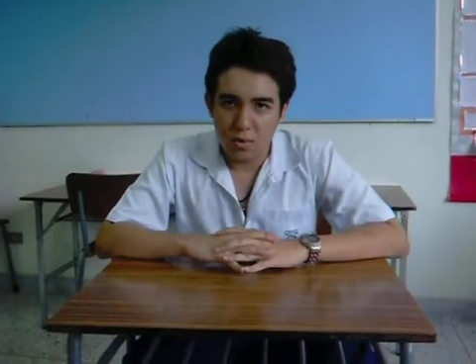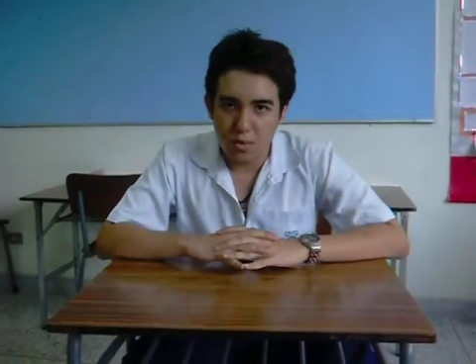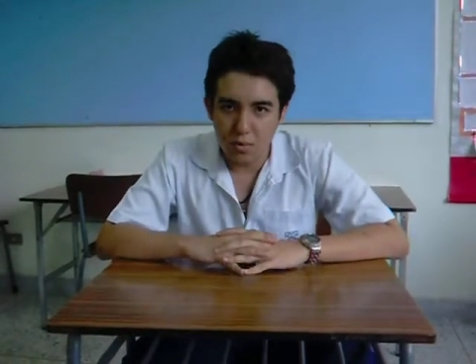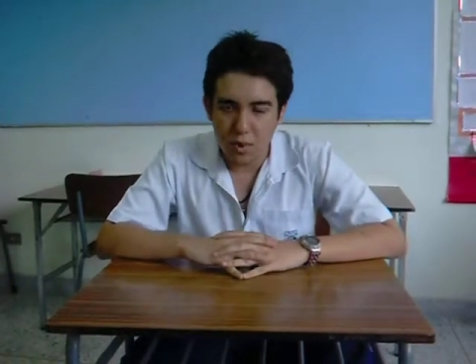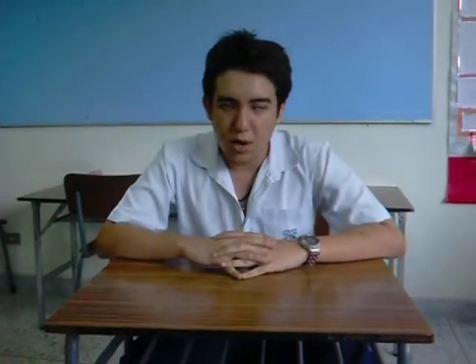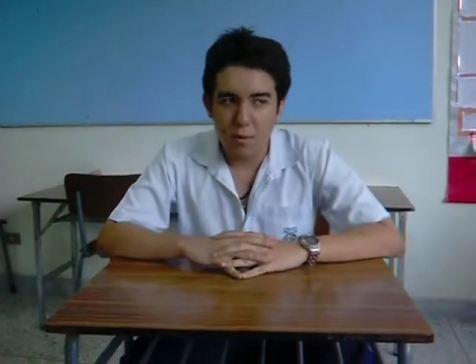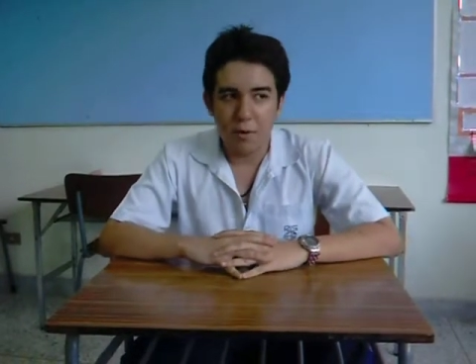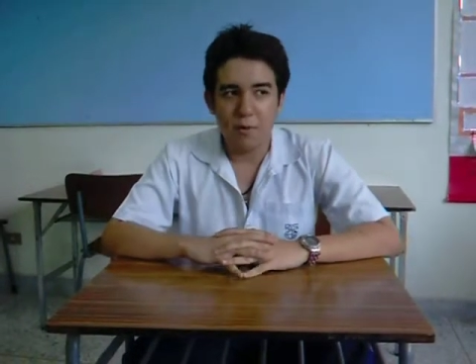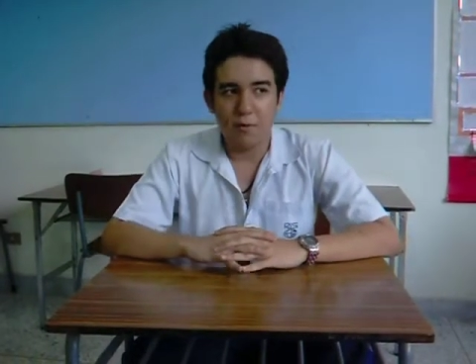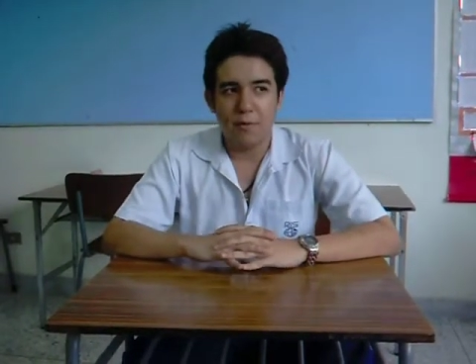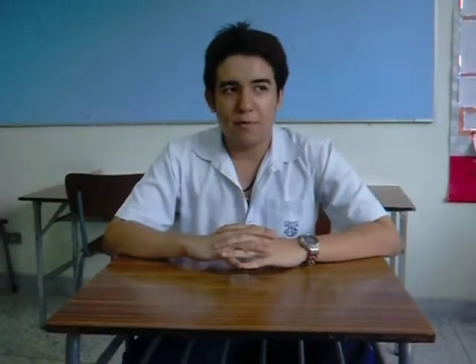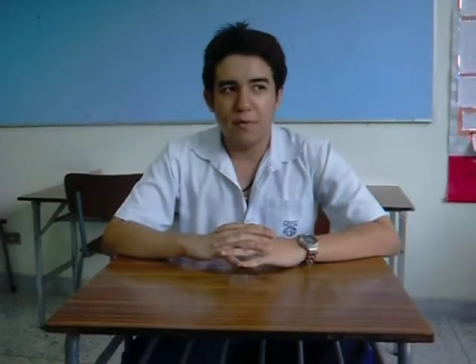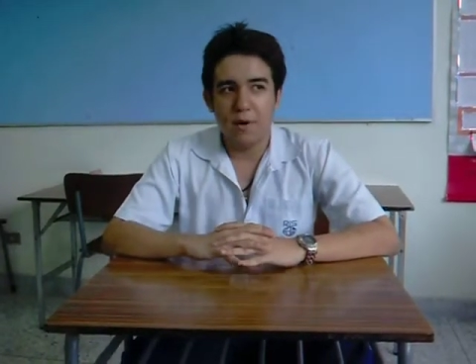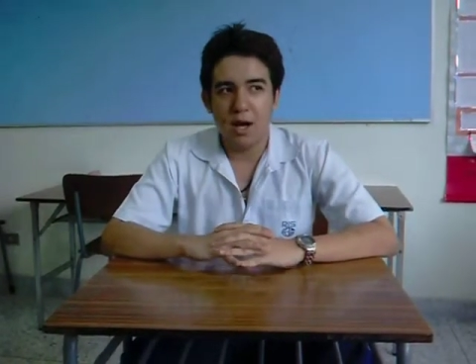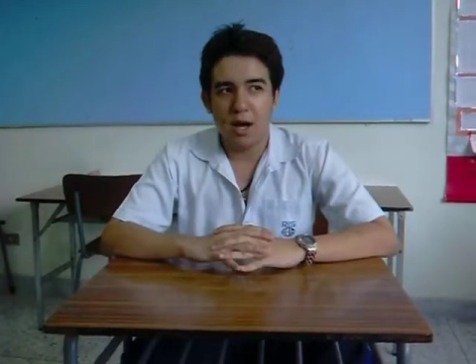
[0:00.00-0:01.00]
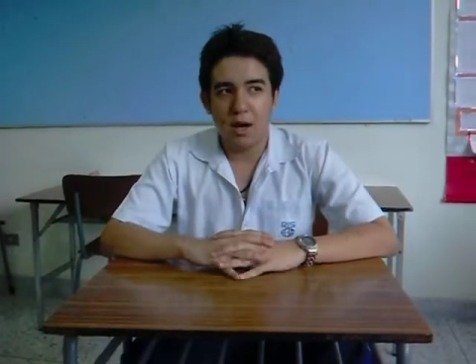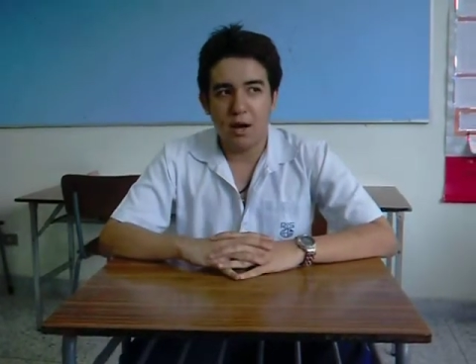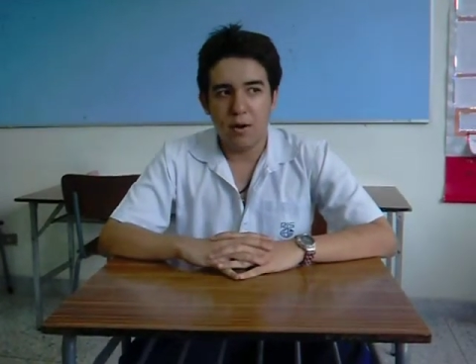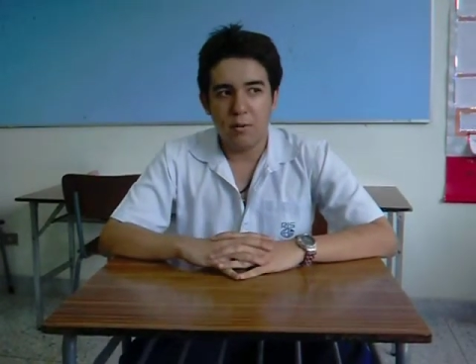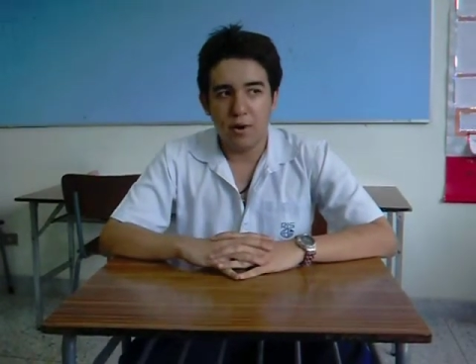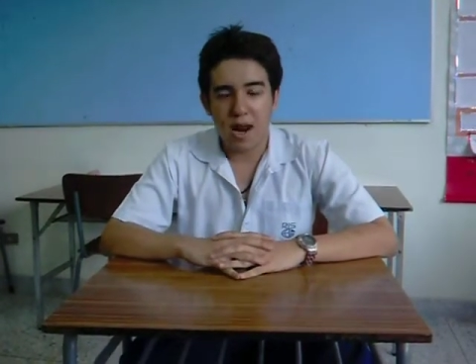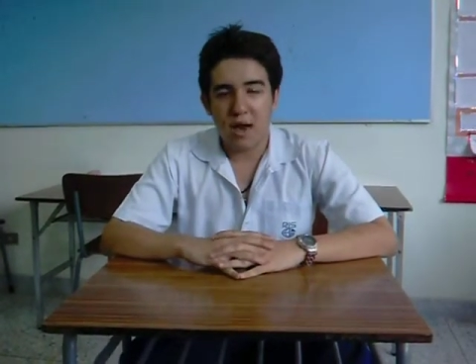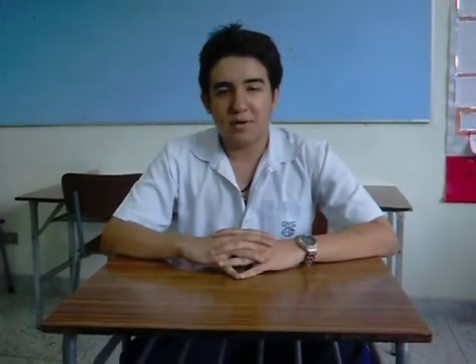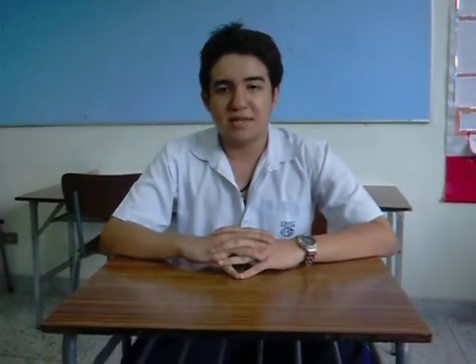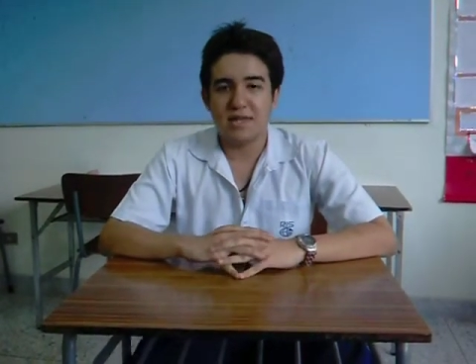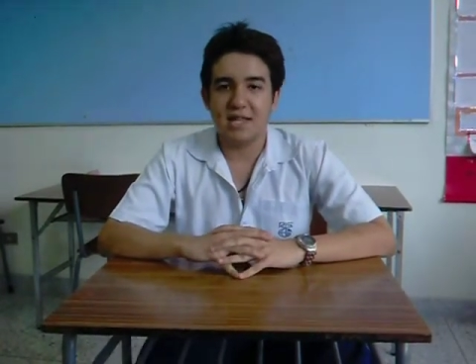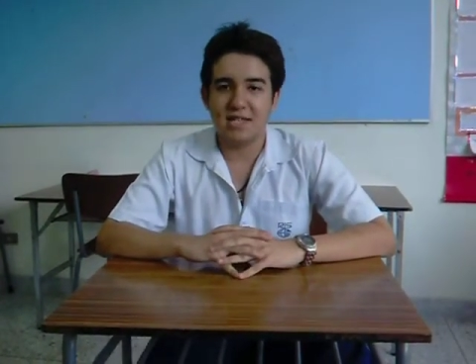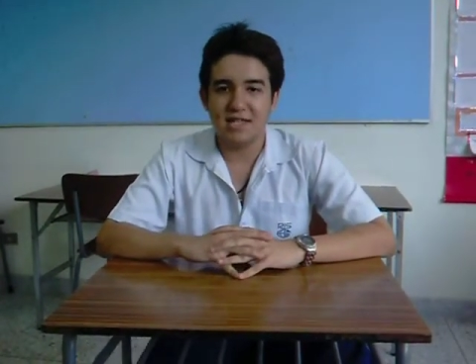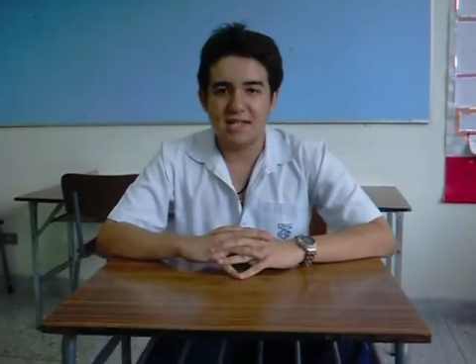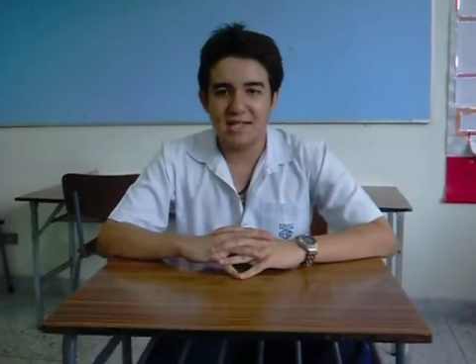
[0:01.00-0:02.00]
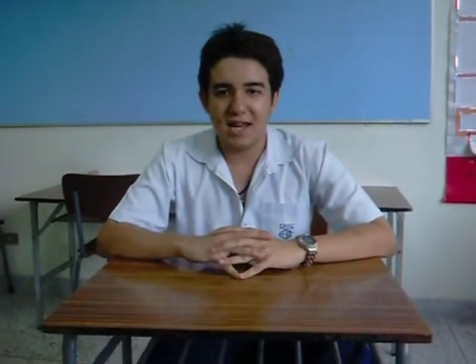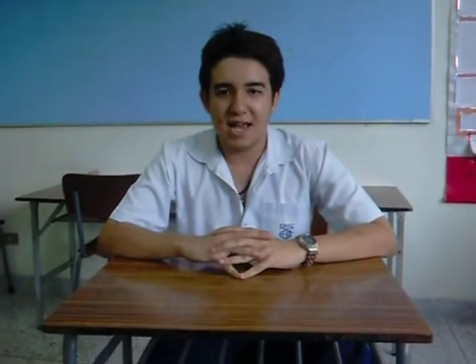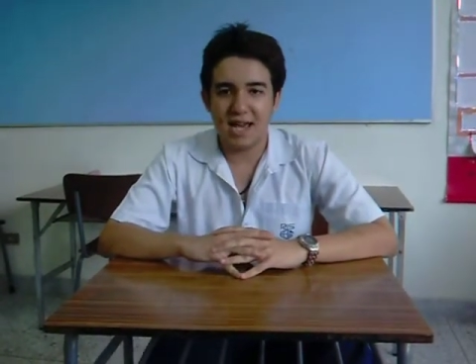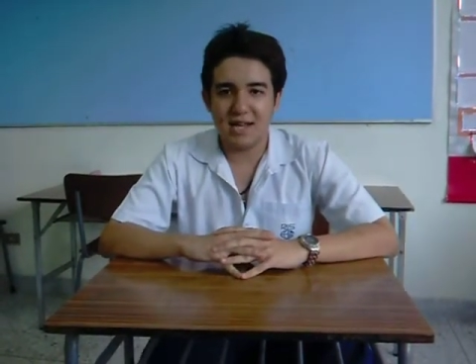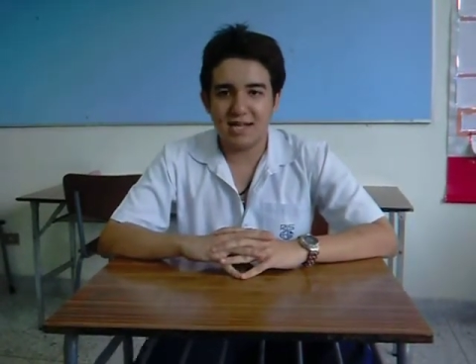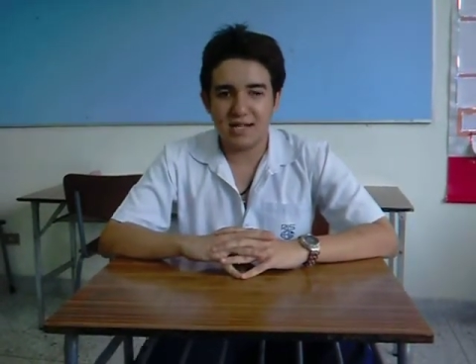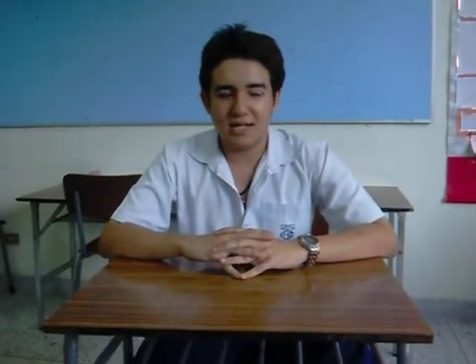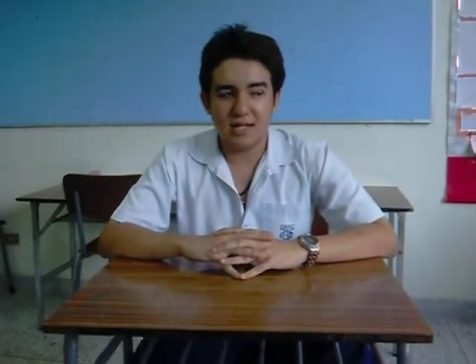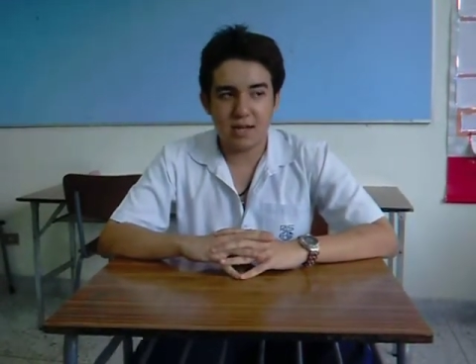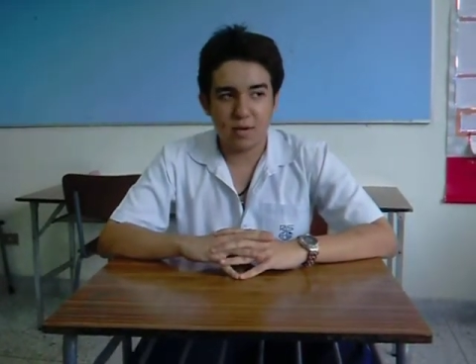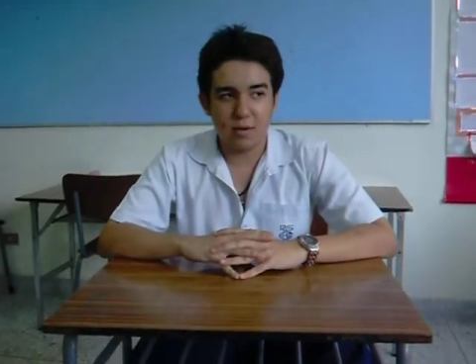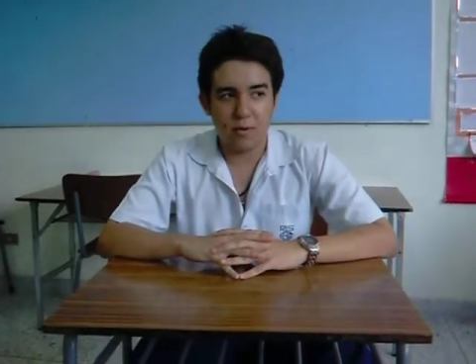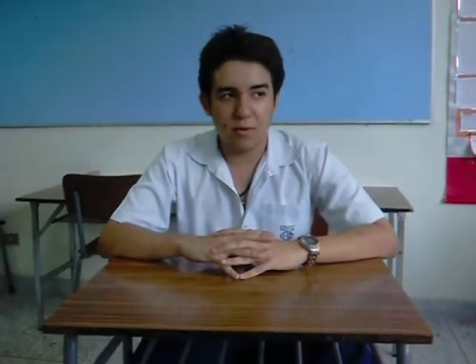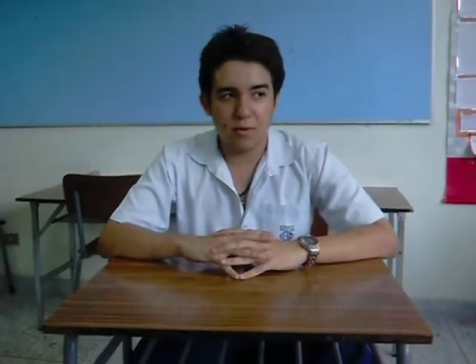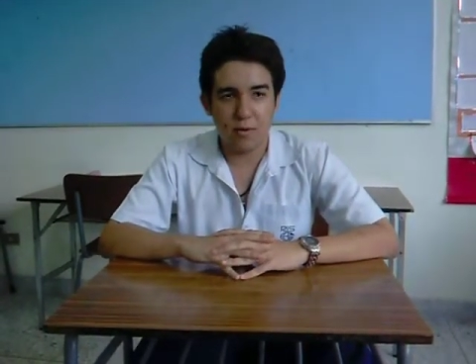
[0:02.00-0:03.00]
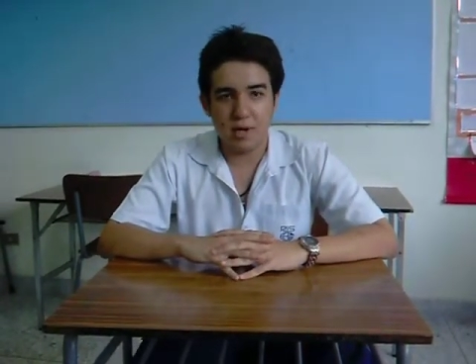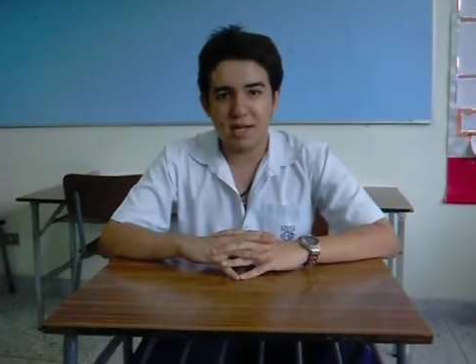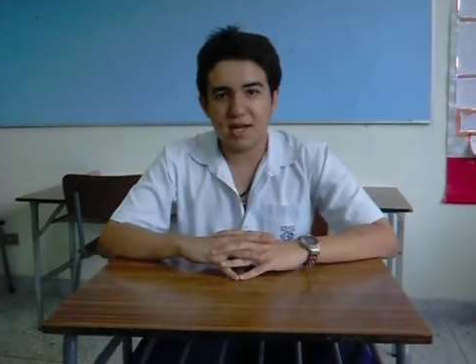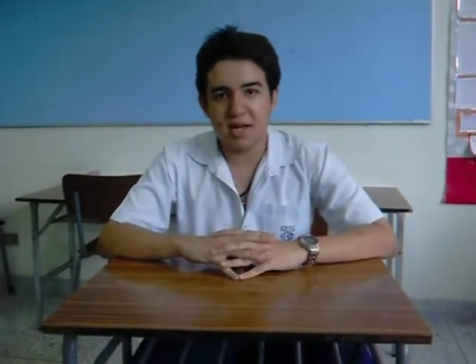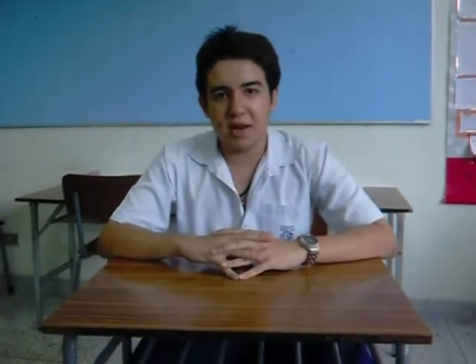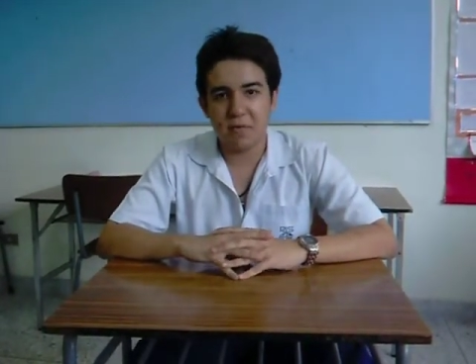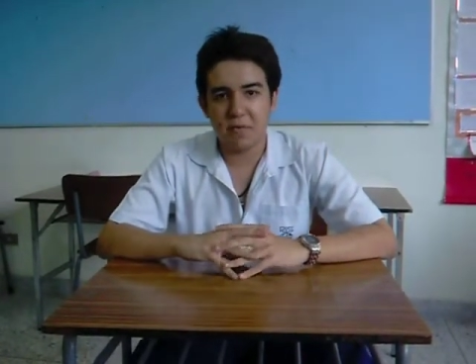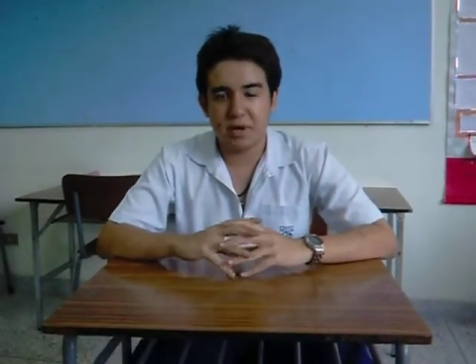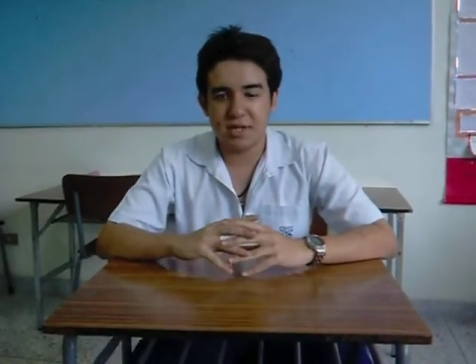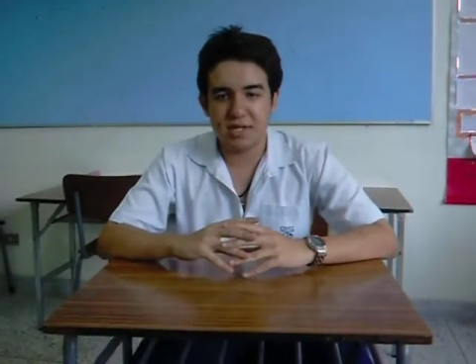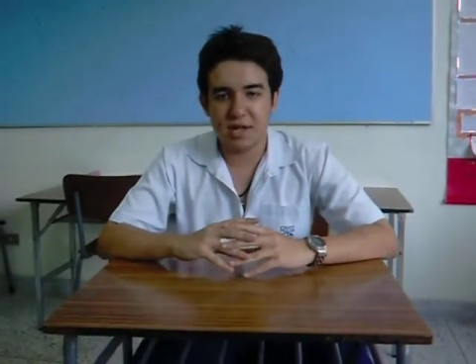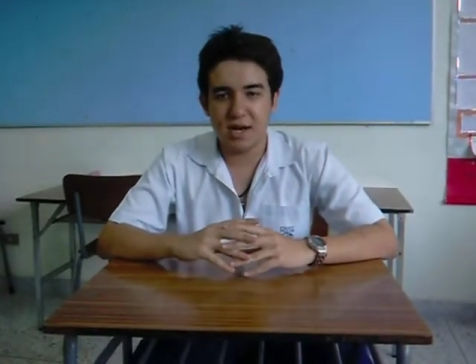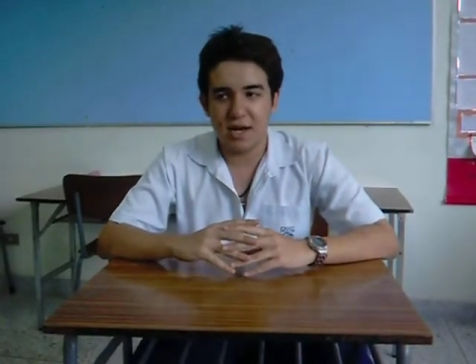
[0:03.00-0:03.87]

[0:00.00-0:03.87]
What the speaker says: When I was in the States, what they did was